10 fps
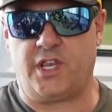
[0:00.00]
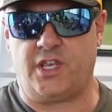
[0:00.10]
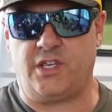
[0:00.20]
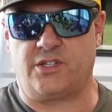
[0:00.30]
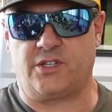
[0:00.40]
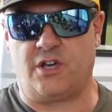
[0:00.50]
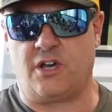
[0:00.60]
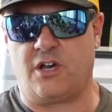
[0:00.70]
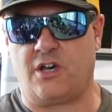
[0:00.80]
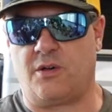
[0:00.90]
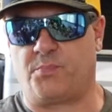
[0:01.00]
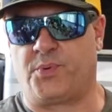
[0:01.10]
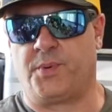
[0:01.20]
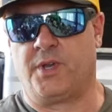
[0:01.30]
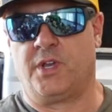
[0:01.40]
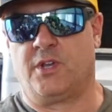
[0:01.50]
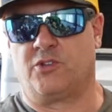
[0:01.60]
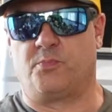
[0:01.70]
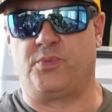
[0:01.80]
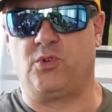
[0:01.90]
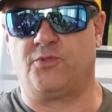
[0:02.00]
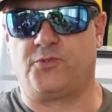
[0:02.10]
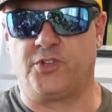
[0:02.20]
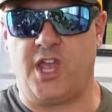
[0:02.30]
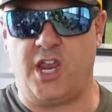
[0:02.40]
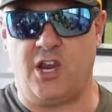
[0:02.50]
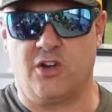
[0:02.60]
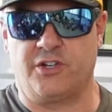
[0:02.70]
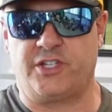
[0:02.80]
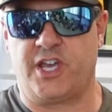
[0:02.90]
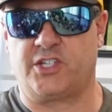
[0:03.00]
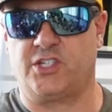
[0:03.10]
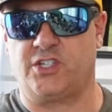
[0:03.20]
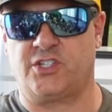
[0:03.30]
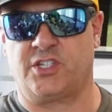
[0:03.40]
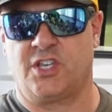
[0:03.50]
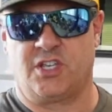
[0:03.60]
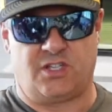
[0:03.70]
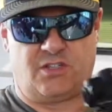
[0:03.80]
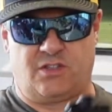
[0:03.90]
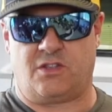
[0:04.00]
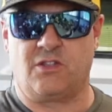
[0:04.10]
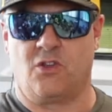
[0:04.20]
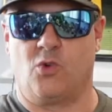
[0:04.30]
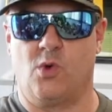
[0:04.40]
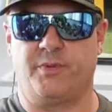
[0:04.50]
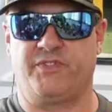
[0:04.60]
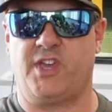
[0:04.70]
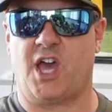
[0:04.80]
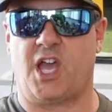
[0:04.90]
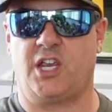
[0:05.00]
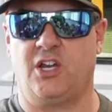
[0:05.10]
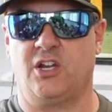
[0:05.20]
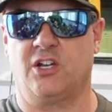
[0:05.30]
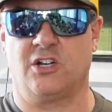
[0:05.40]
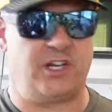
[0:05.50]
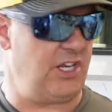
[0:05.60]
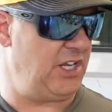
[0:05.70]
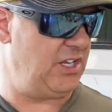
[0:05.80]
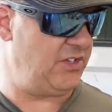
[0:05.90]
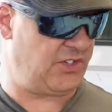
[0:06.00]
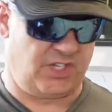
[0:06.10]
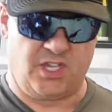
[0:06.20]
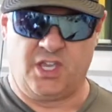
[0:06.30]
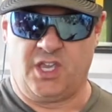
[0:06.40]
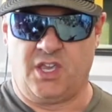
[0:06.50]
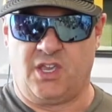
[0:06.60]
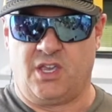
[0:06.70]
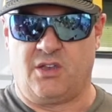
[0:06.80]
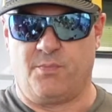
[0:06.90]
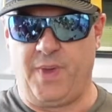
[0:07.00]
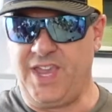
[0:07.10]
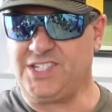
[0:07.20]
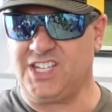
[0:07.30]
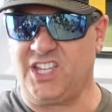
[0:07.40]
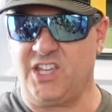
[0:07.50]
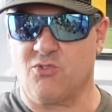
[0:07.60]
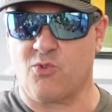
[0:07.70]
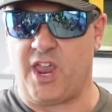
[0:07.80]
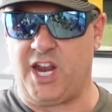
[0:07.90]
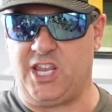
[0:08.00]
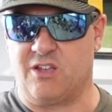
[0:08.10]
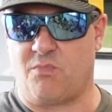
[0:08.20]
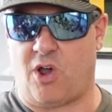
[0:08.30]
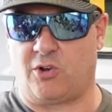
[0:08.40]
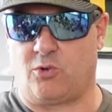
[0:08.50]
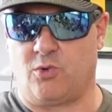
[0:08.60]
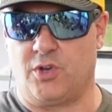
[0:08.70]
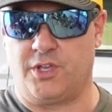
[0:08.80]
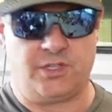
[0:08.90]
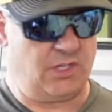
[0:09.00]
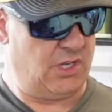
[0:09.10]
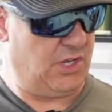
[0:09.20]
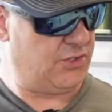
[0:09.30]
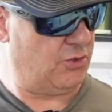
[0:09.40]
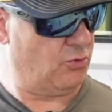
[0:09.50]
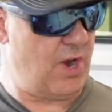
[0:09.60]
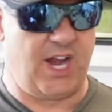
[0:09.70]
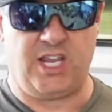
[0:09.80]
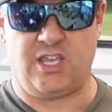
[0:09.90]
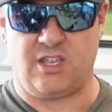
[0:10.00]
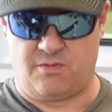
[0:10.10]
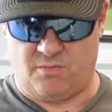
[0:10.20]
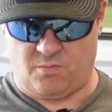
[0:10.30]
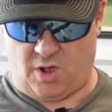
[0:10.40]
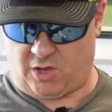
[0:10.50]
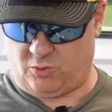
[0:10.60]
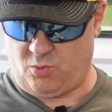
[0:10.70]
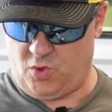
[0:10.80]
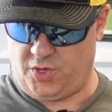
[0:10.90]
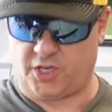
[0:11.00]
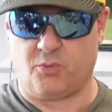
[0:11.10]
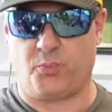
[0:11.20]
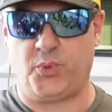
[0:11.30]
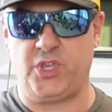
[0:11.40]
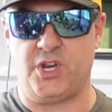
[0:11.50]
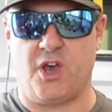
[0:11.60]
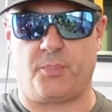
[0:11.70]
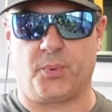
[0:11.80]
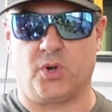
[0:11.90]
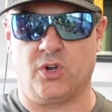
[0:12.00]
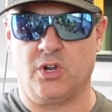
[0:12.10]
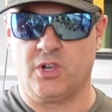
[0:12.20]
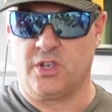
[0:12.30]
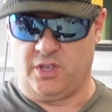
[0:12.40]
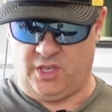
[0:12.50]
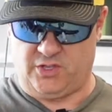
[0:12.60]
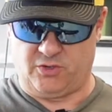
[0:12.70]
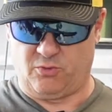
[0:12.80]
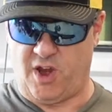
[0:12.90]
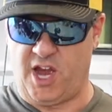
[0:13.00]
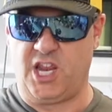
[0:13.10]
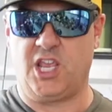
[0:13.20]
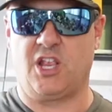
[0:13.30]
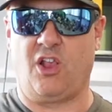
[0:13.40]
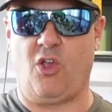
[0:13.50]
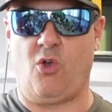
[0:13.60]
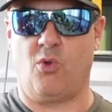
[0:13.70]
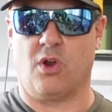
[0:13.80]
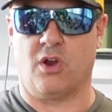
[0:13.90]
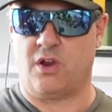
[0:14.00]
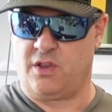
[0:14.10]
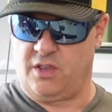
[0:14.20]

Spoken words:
is up? It's a beautiful day here in Texas. What we've got here is basically a Radian Model One. It's a Radian Model One complete upper. It's a Radian lower.